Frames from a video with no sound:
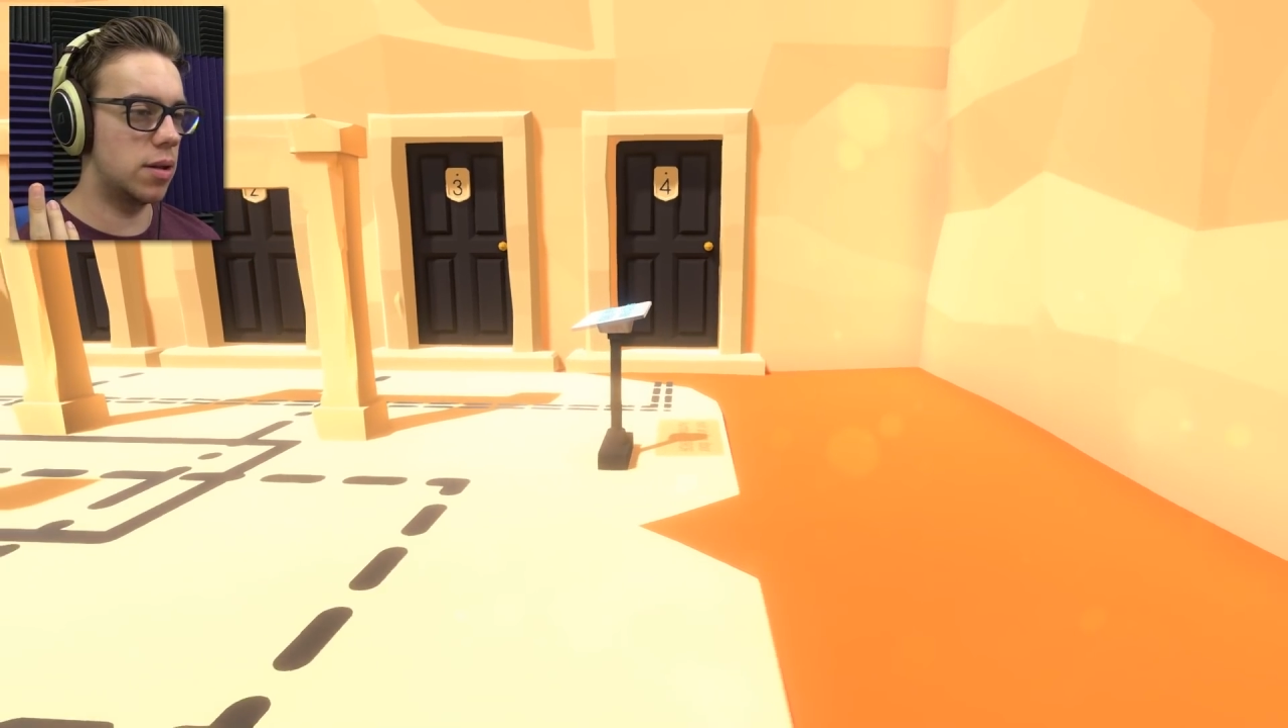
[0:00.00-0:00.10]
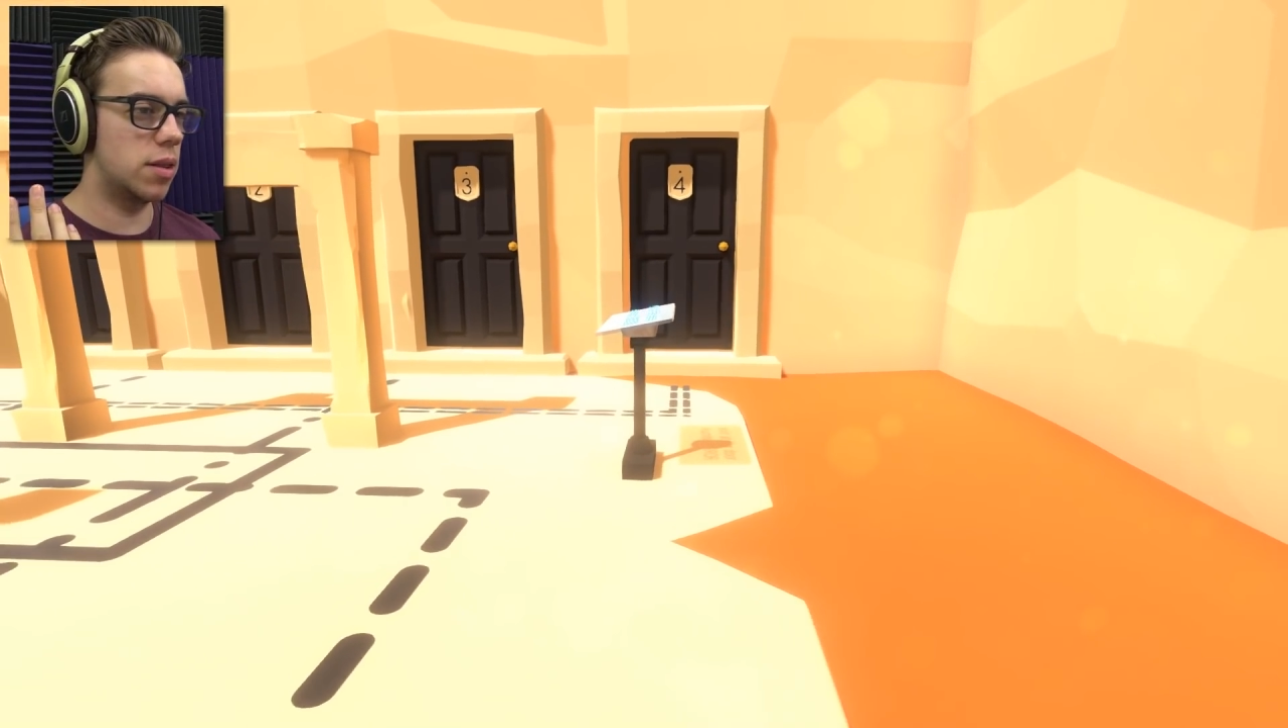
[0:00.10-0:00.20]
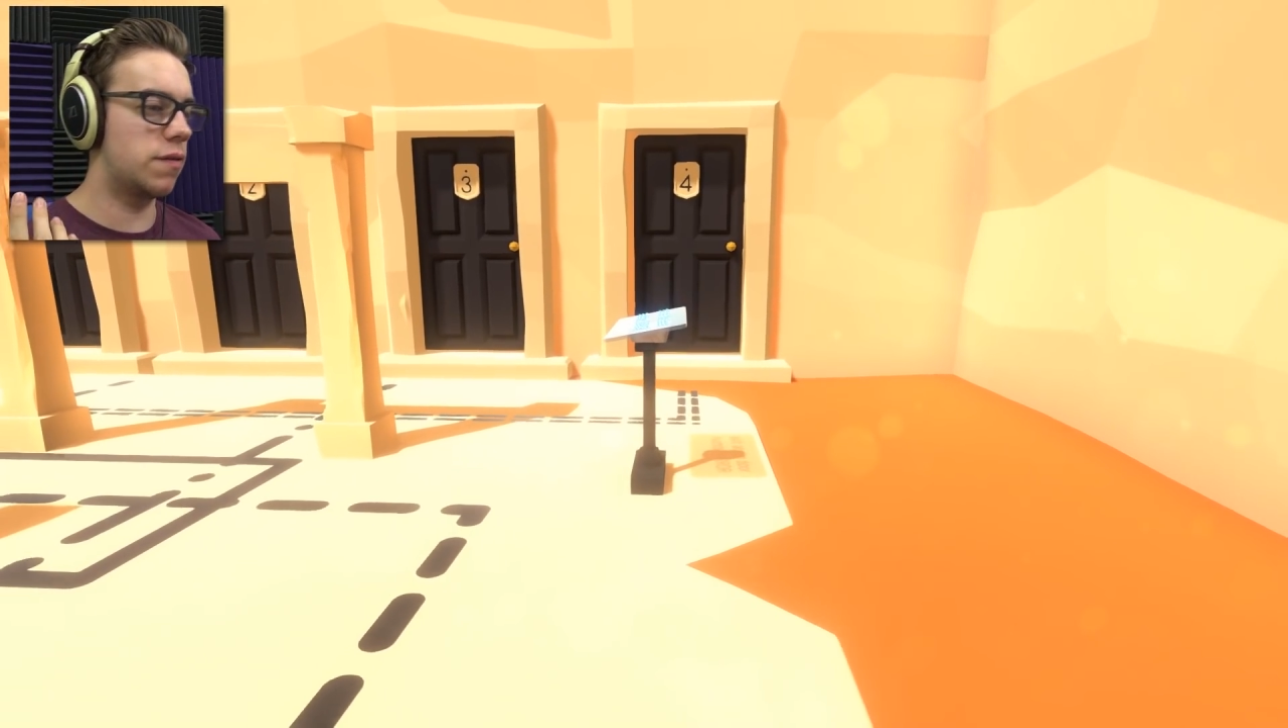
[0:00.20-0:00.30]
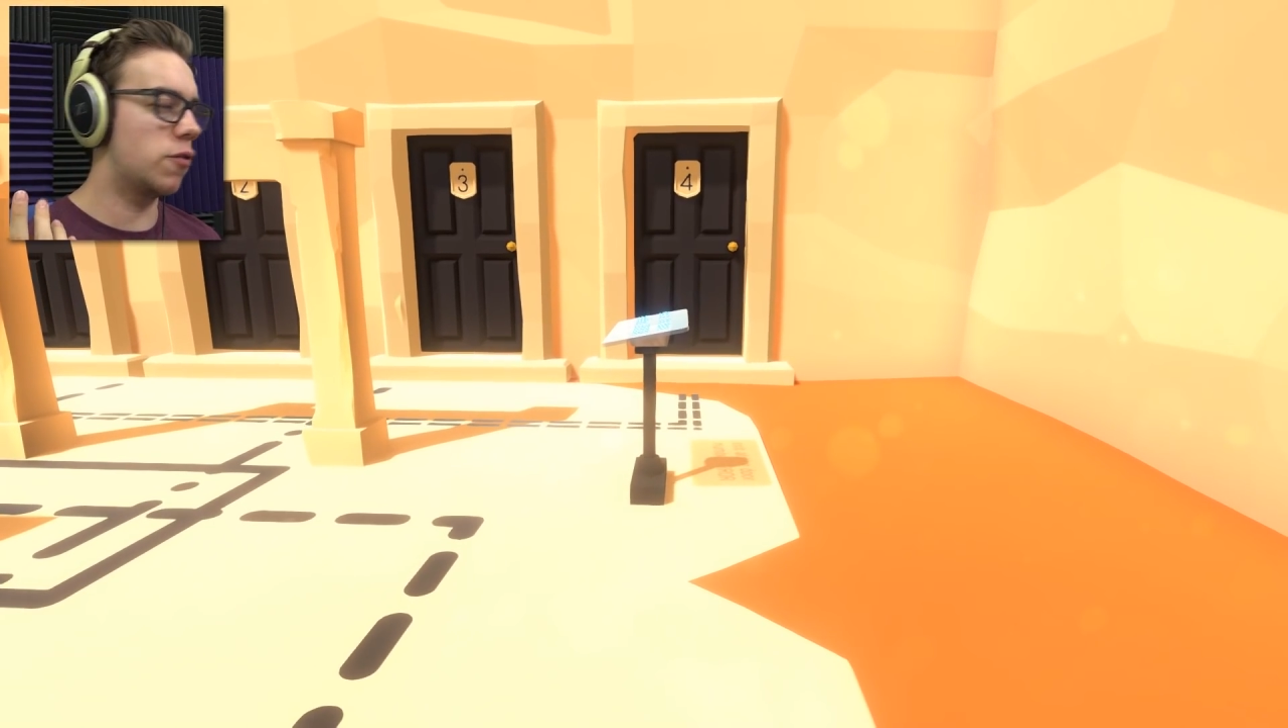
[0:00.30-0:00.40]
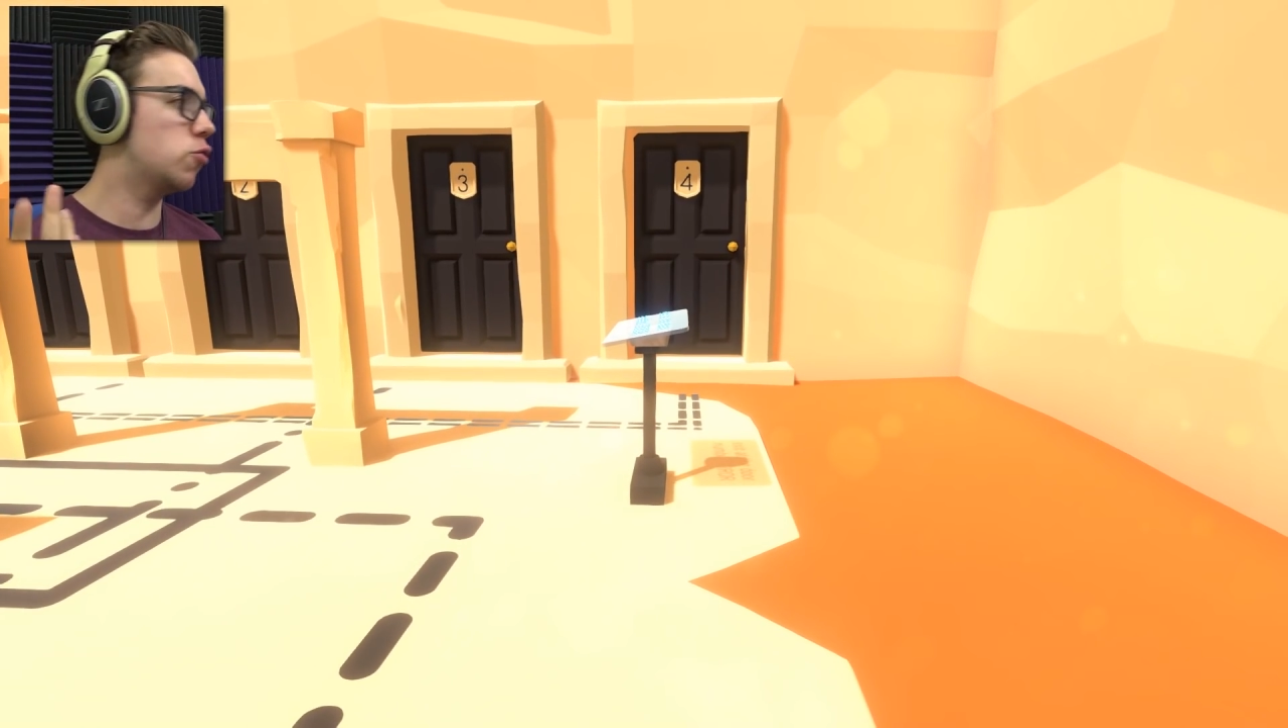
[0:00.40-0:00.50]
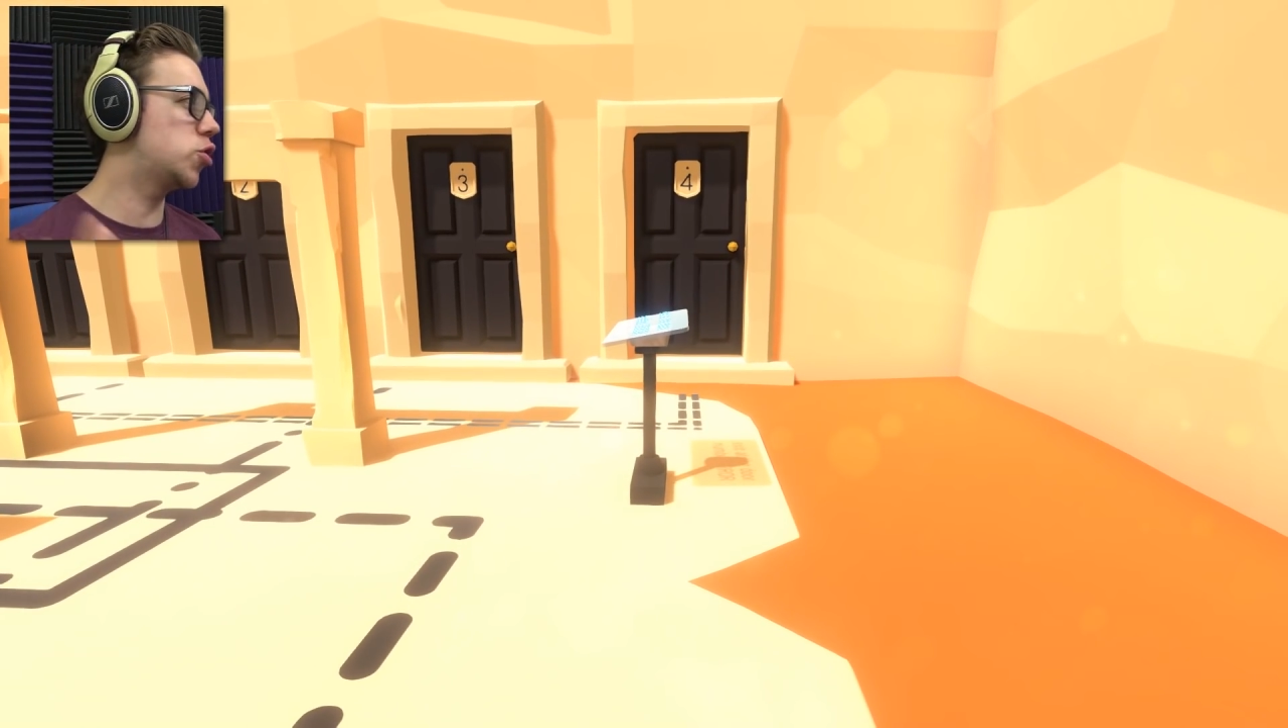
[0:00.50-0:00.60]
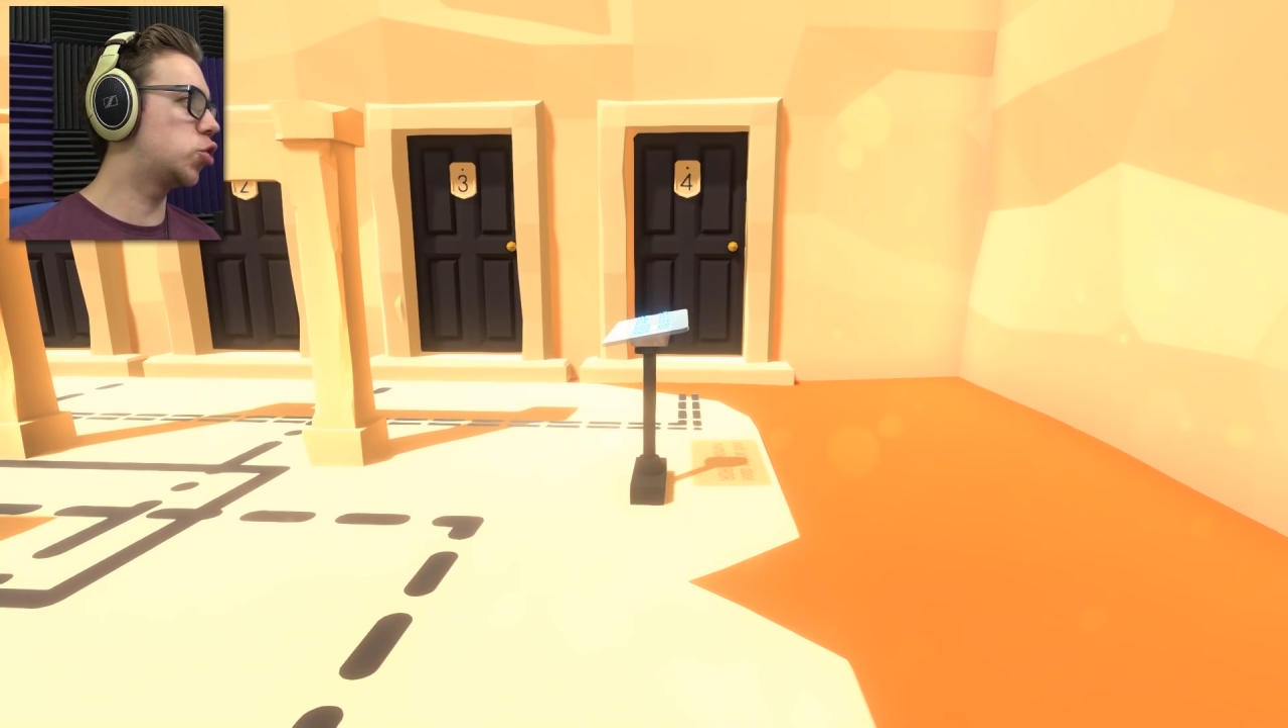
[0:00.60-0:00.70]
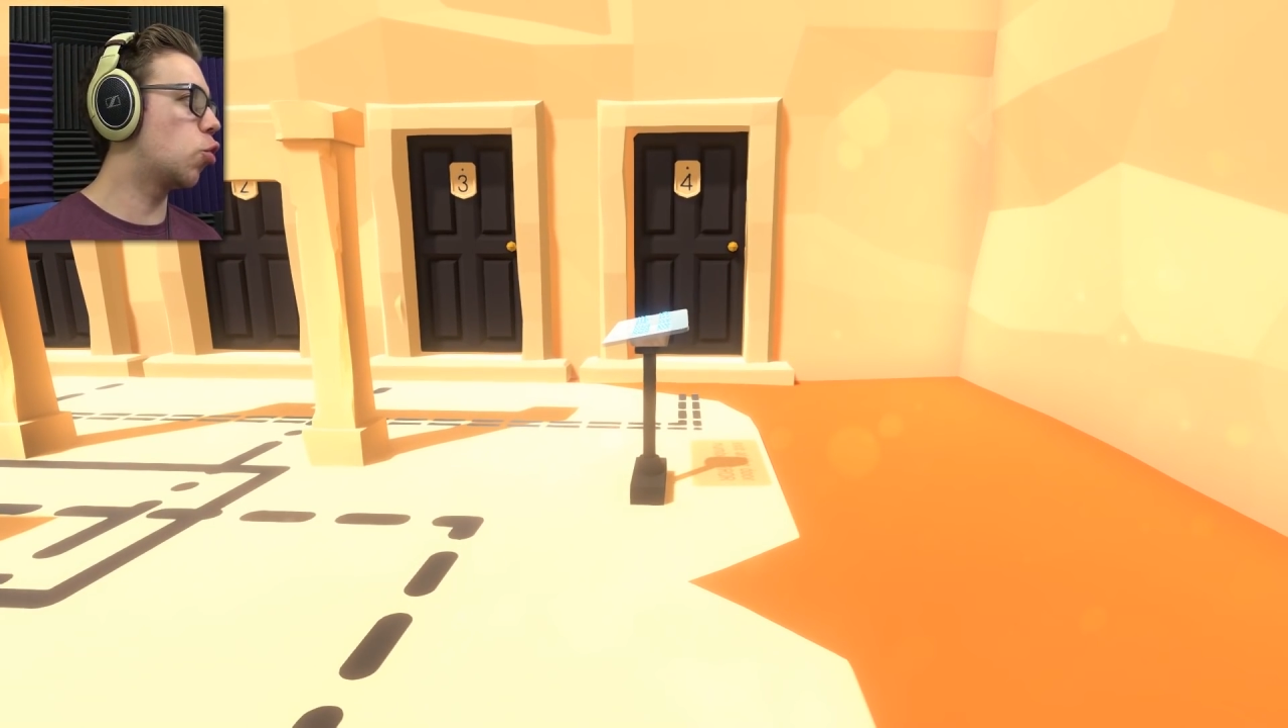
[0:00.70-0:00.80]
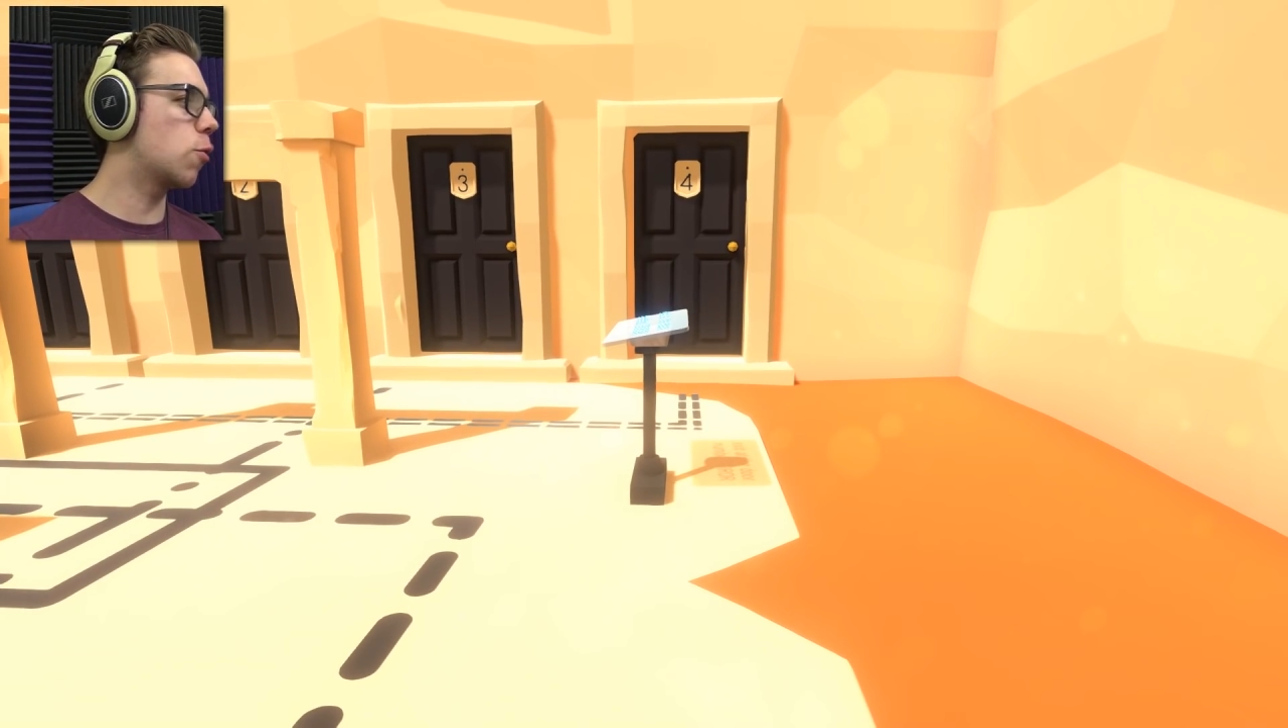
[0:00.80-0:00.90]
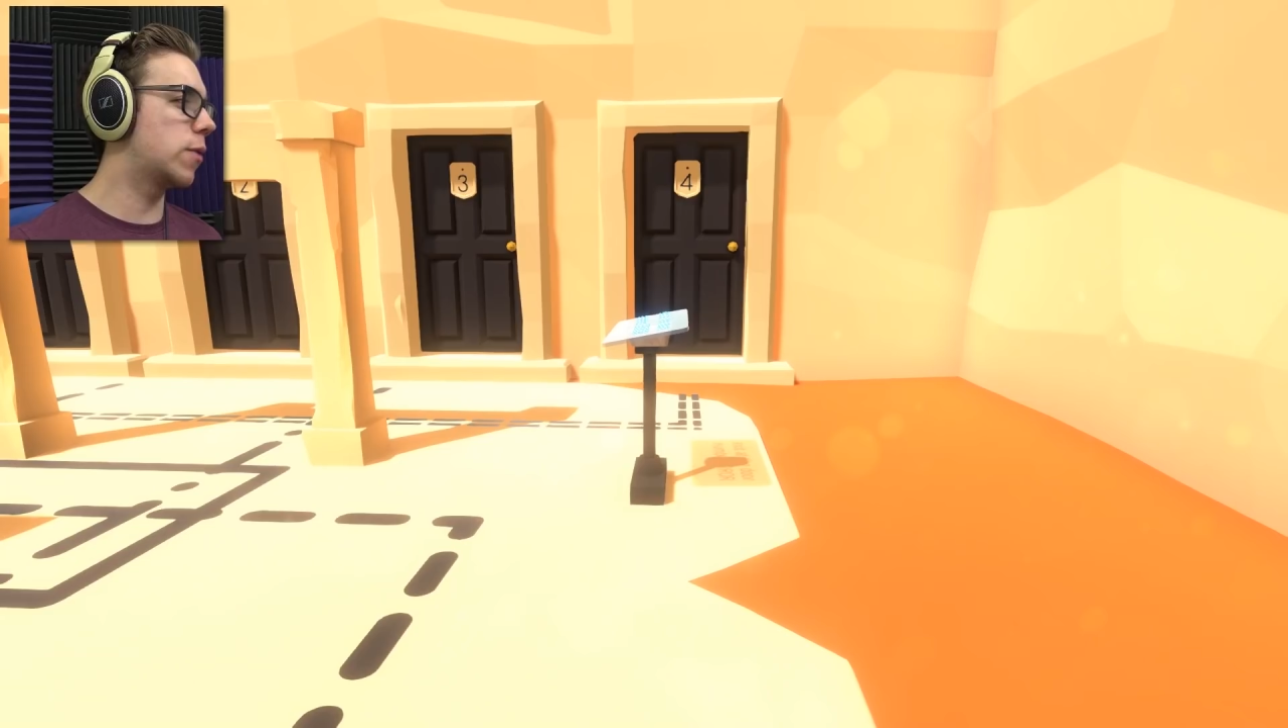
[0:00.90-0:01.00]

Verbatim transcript: The first door